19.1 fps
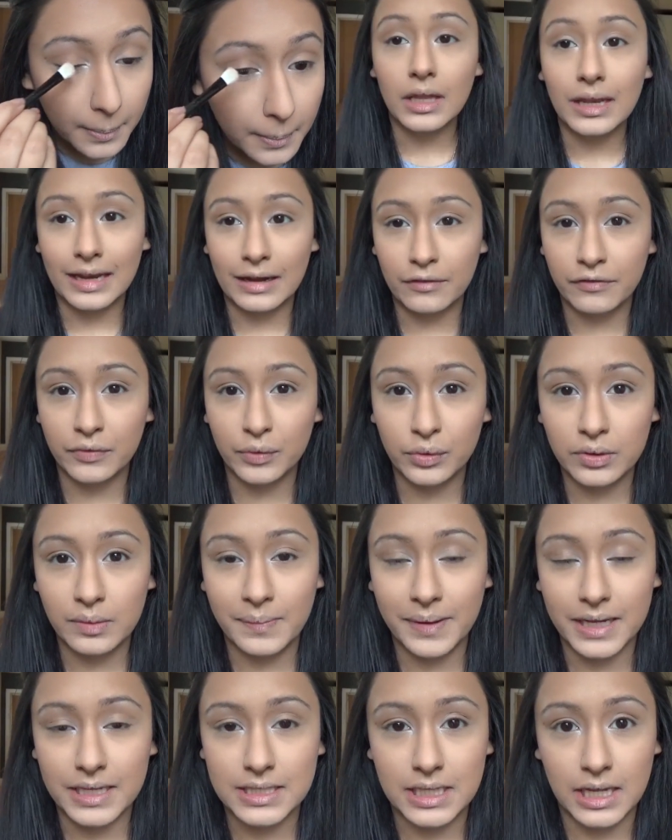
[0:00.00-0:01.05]
Now for the
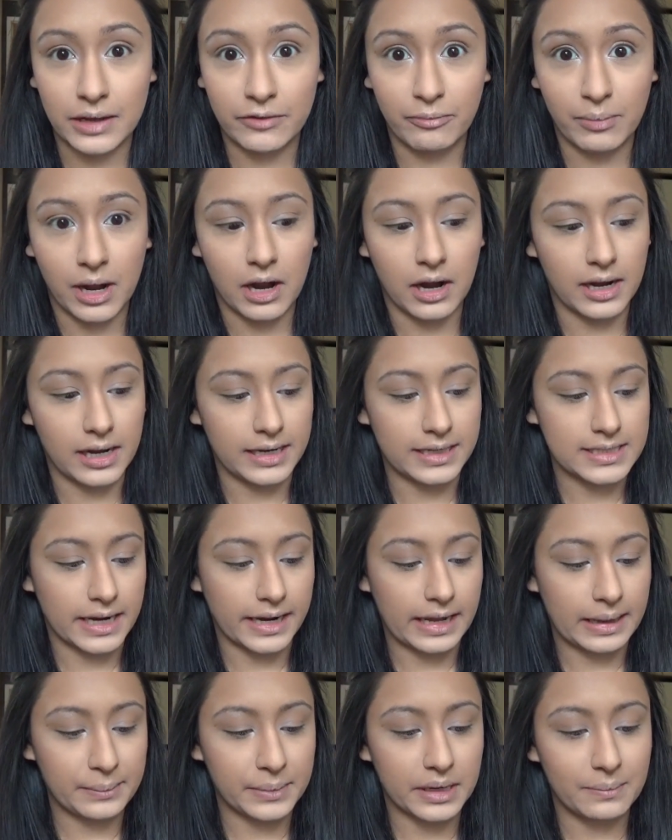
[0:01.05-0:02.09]
base of my eyelid, I
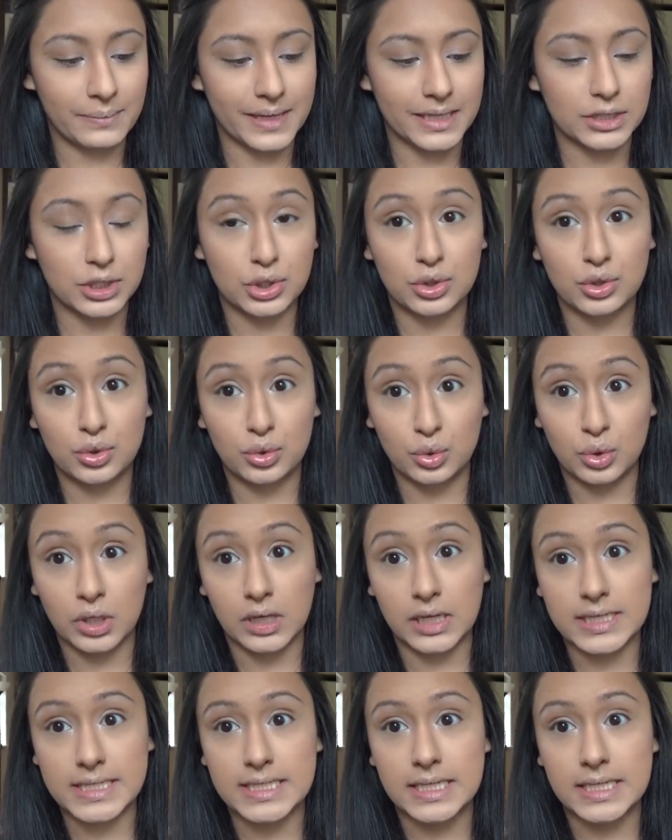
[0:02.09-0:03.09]
am going to mix two colours